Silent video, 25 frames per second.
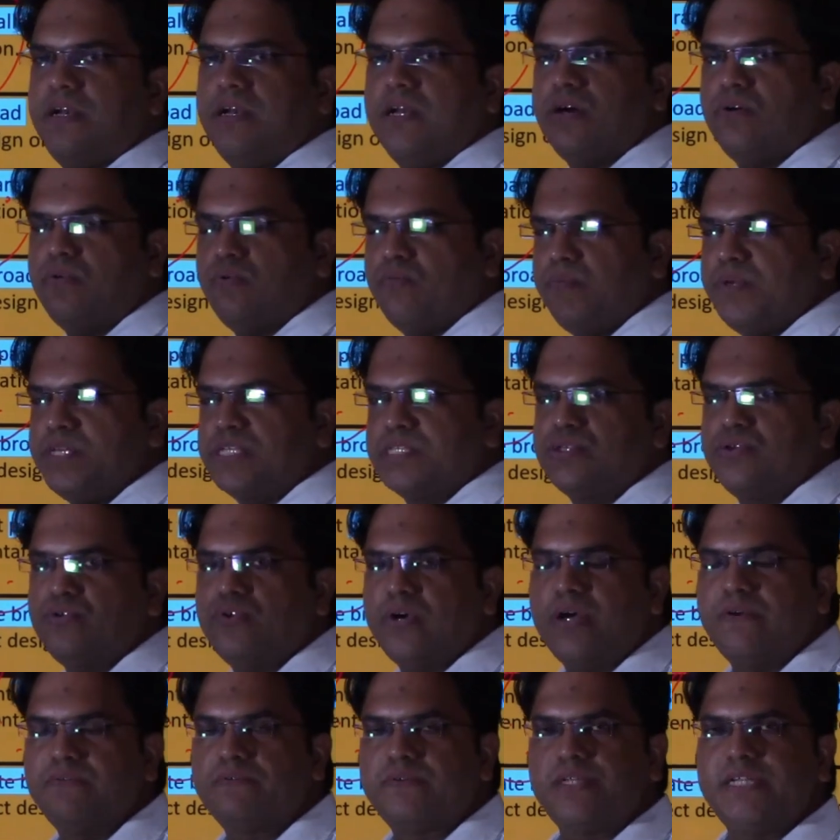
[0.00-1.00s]
Now means you
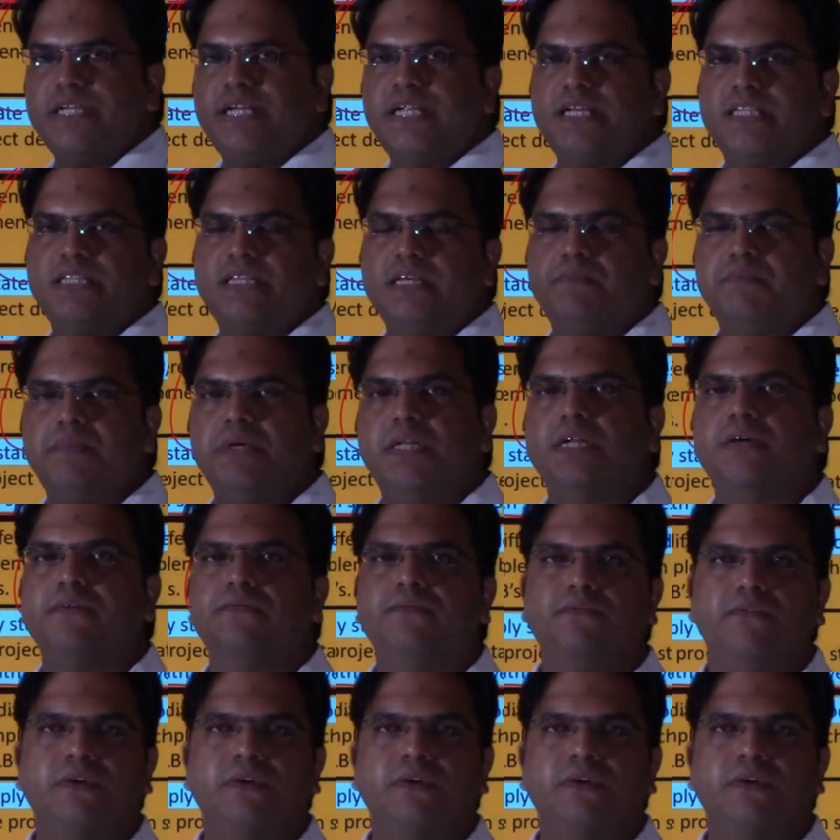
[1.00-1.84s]
have trained them enough,